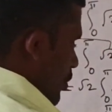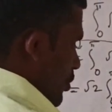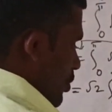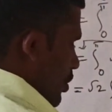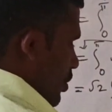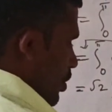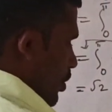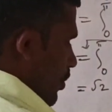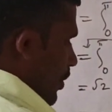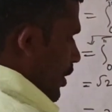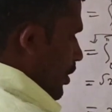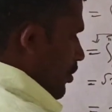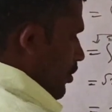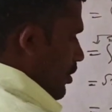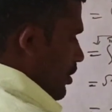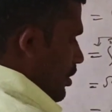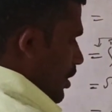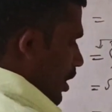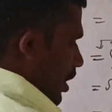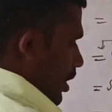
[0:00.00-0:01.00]
so 0 by 2
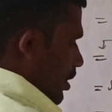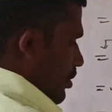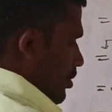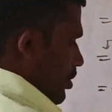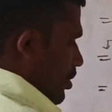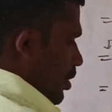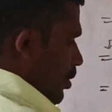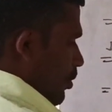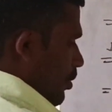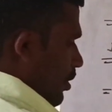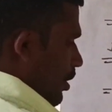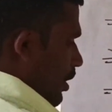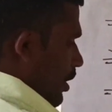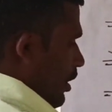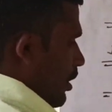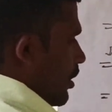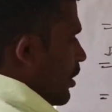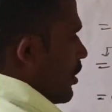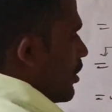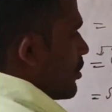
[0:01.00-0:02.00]
is 0
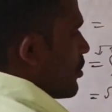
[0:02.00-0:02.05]
only.